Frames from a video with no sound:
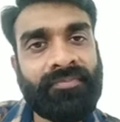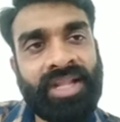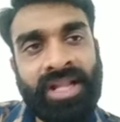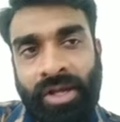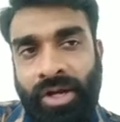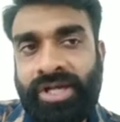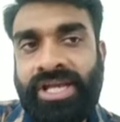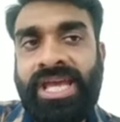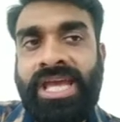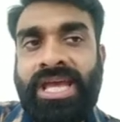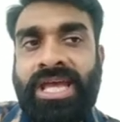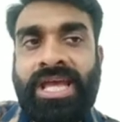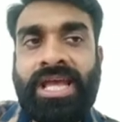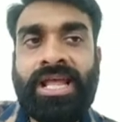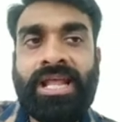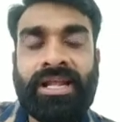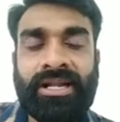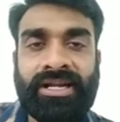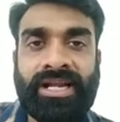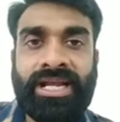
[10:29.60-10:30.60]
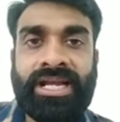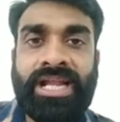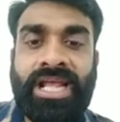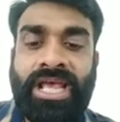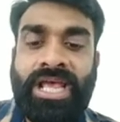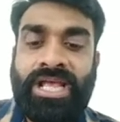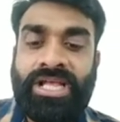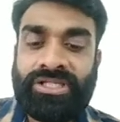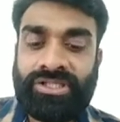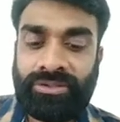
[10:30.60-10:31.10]
Okay, right?
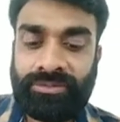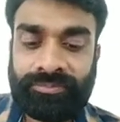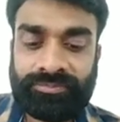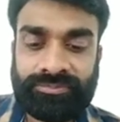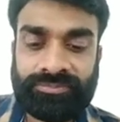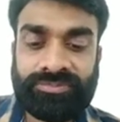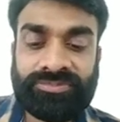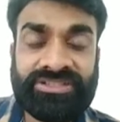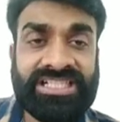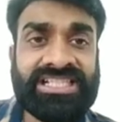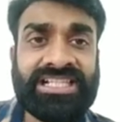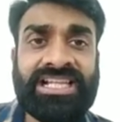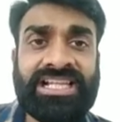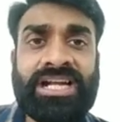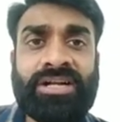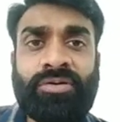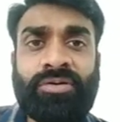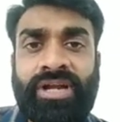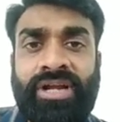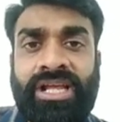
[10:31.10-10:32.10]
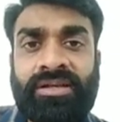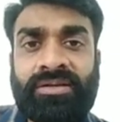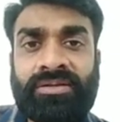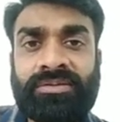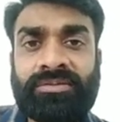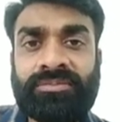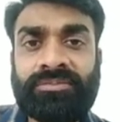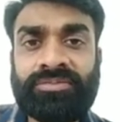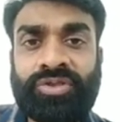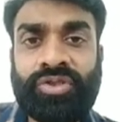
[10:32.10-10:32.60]
So these electronic
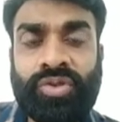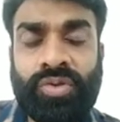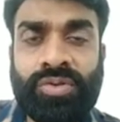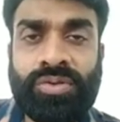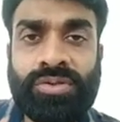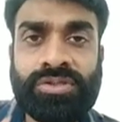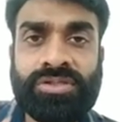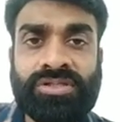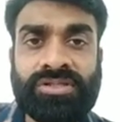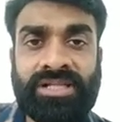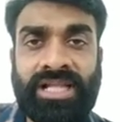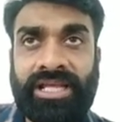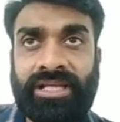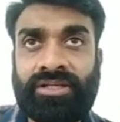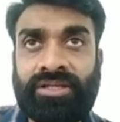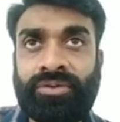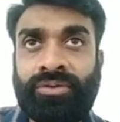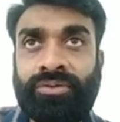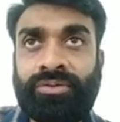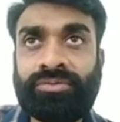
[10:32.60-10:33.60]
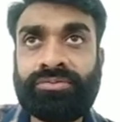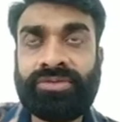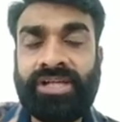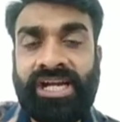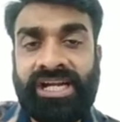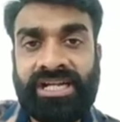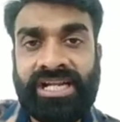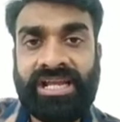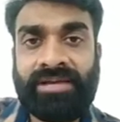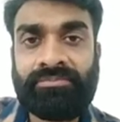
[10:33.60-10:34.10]
tools, like
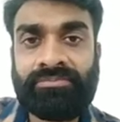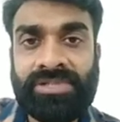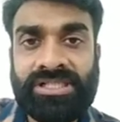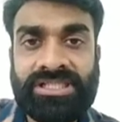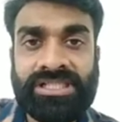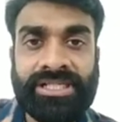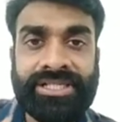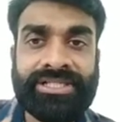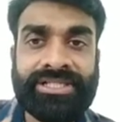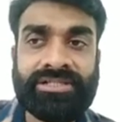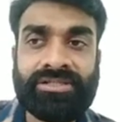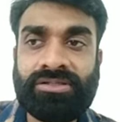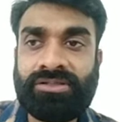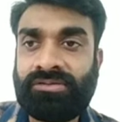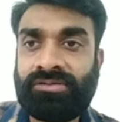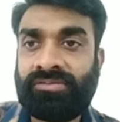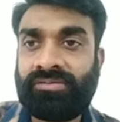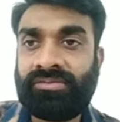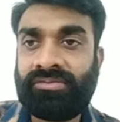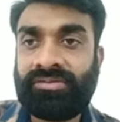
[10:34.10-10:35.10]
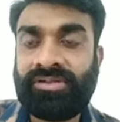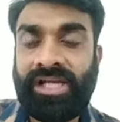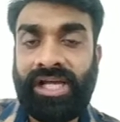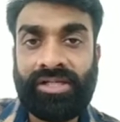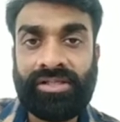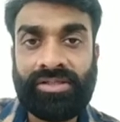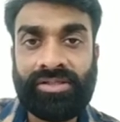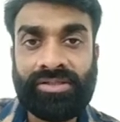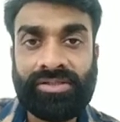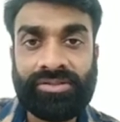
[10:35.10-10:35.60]
ATM machines,
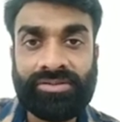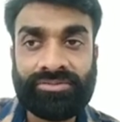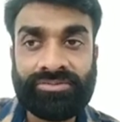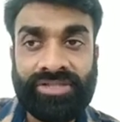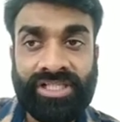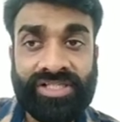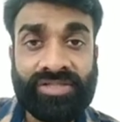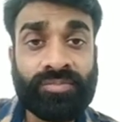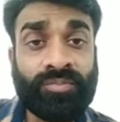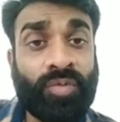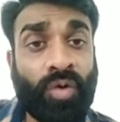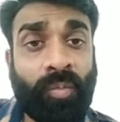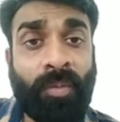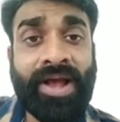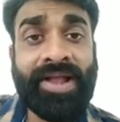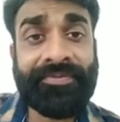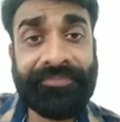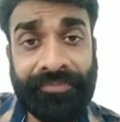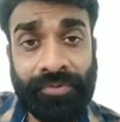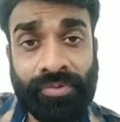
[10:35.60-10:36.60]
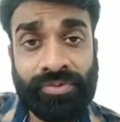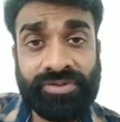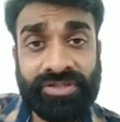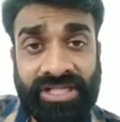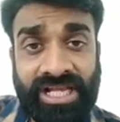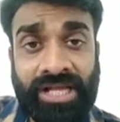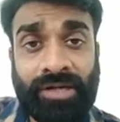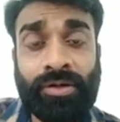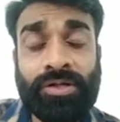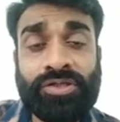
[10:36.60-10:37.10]
then these mobile phones,
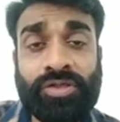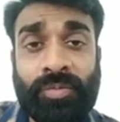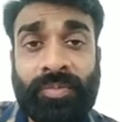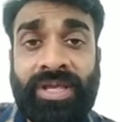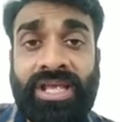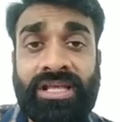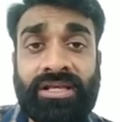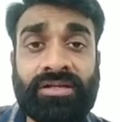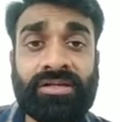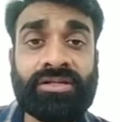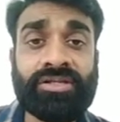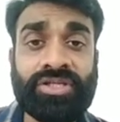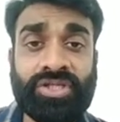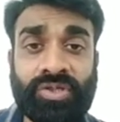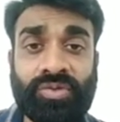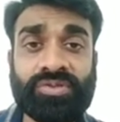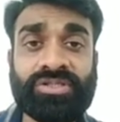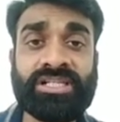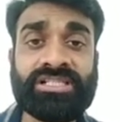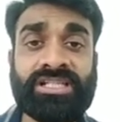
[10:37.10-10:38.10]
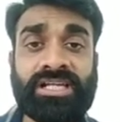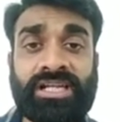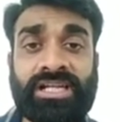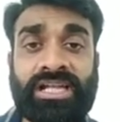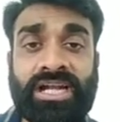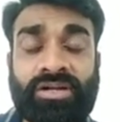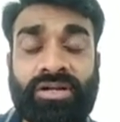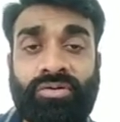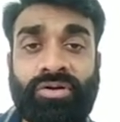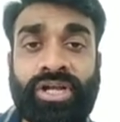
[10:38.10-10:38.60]
they are also being used as an
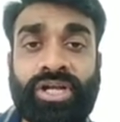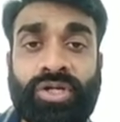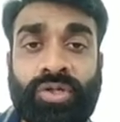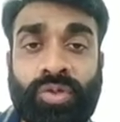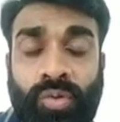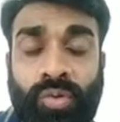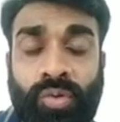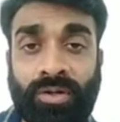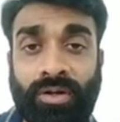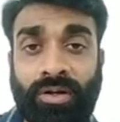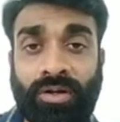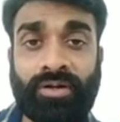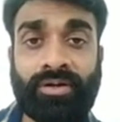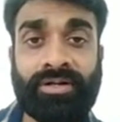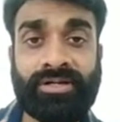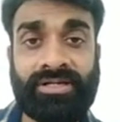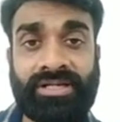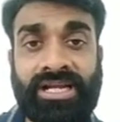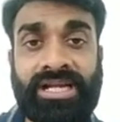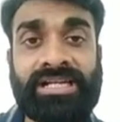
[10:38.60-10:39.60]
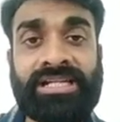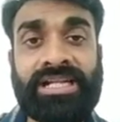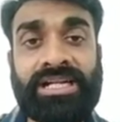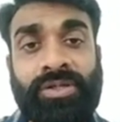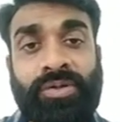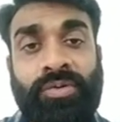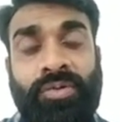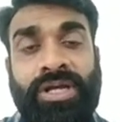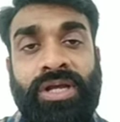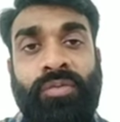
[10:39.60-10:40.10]
electronic tool, right? That
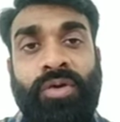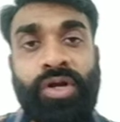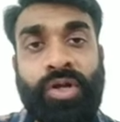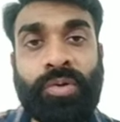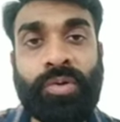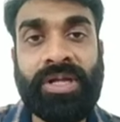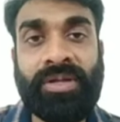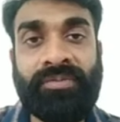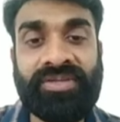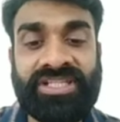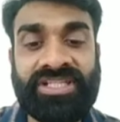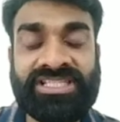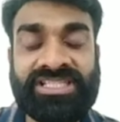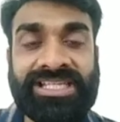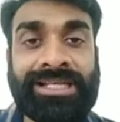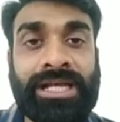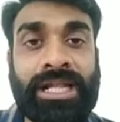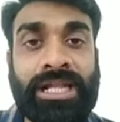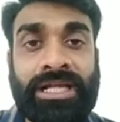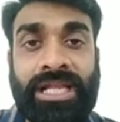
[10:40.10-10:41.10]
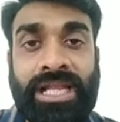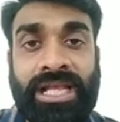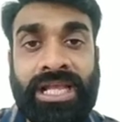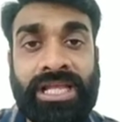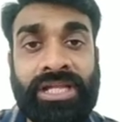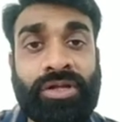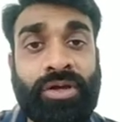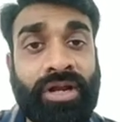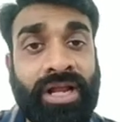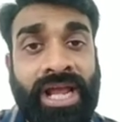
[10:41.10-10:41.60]
you can with a single click
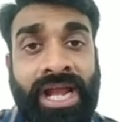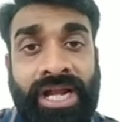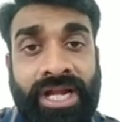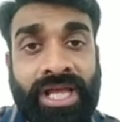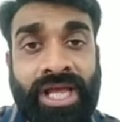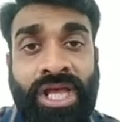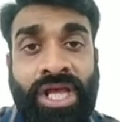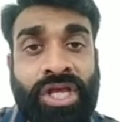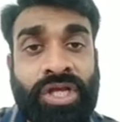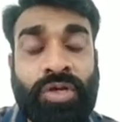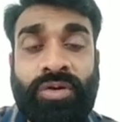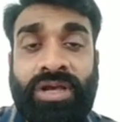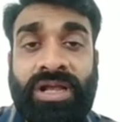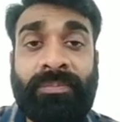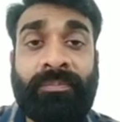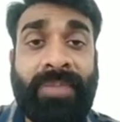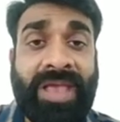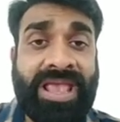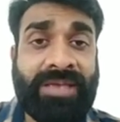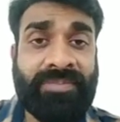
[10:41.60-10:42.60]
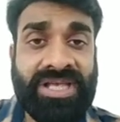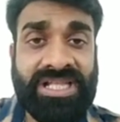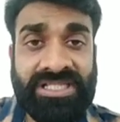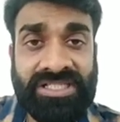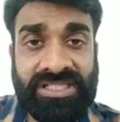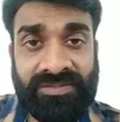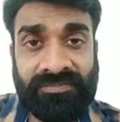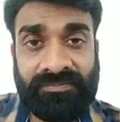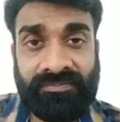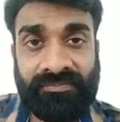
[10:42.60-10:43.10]
in your hand, you can pay bills,